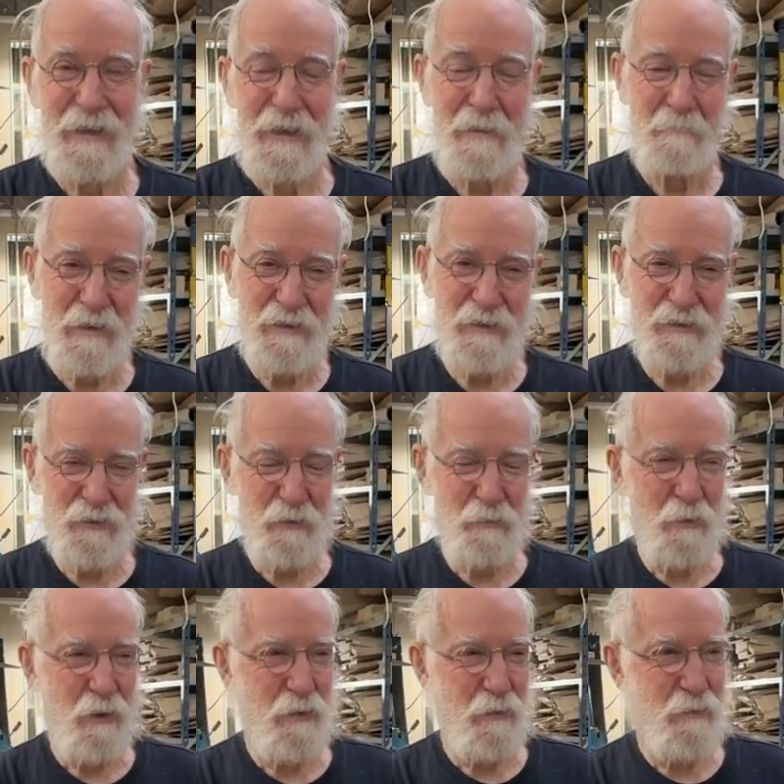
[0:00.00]
but
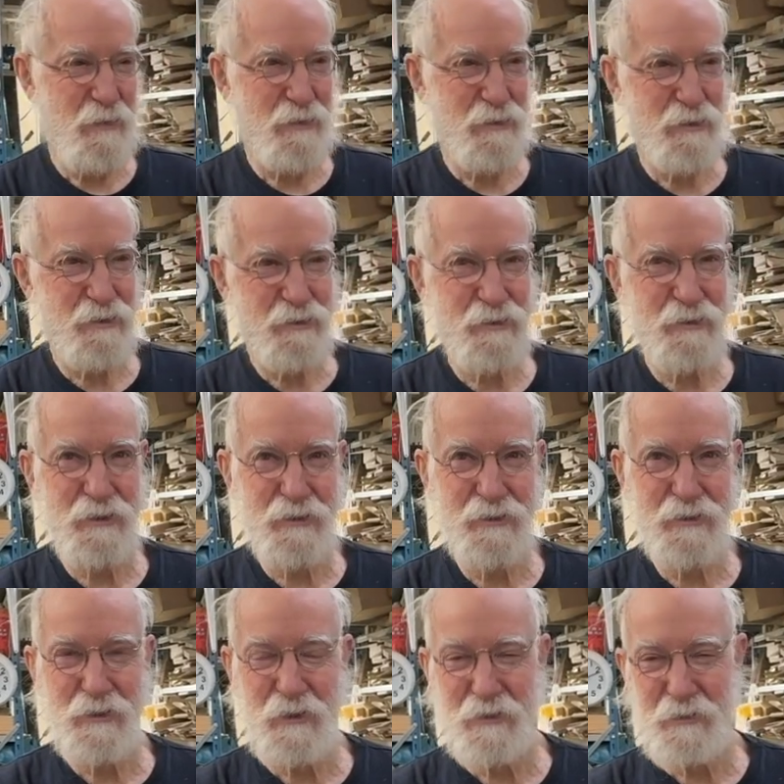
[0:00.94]
tomorrow he's
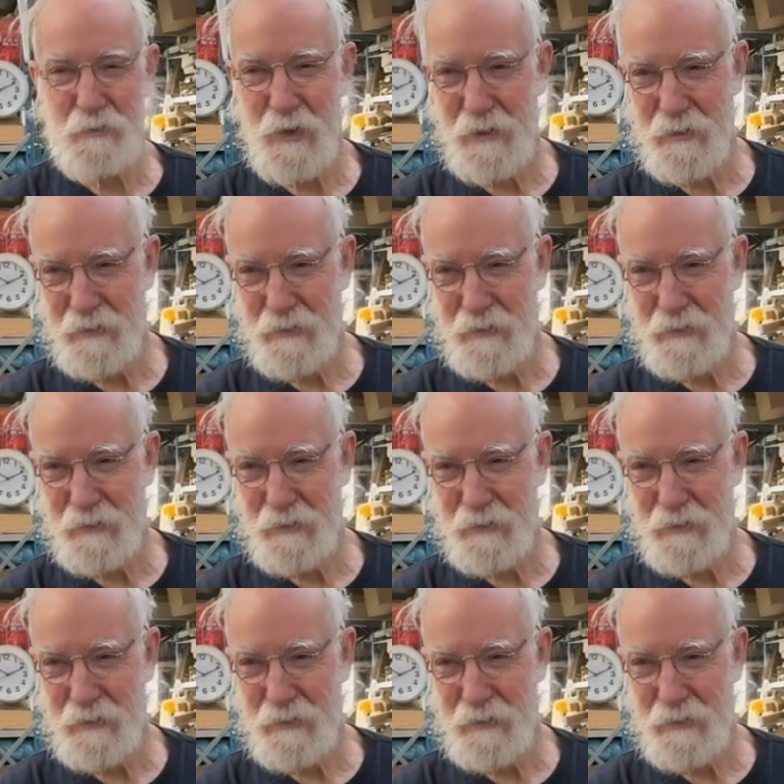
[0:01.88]
gone away,